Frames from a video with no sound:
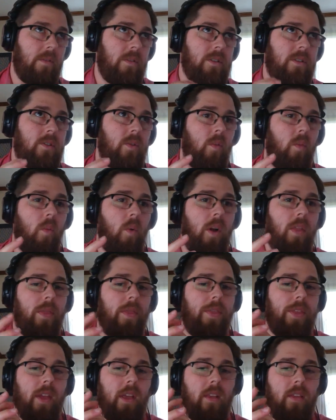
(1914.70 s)
one
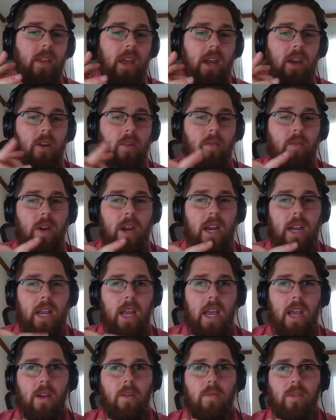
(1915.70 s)
thing that
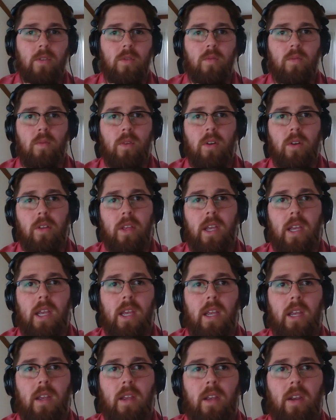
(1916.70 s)
Enrique was
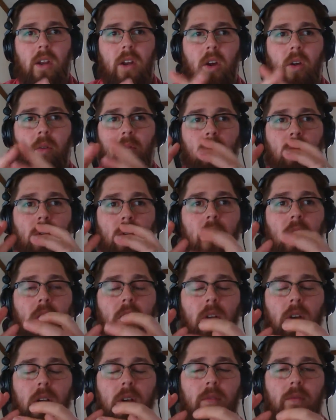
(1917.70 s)
really, really
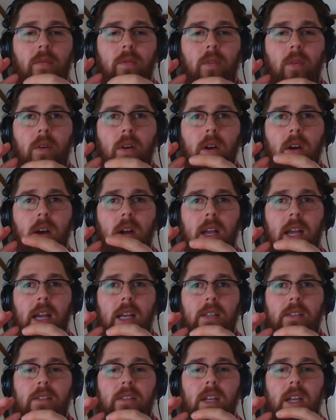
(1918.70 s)
looking for,
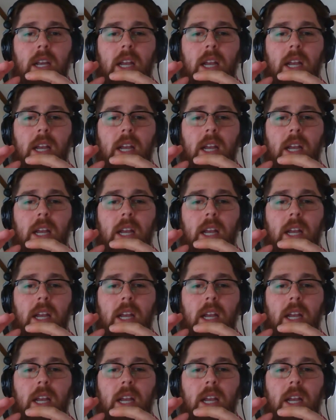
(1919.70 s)
as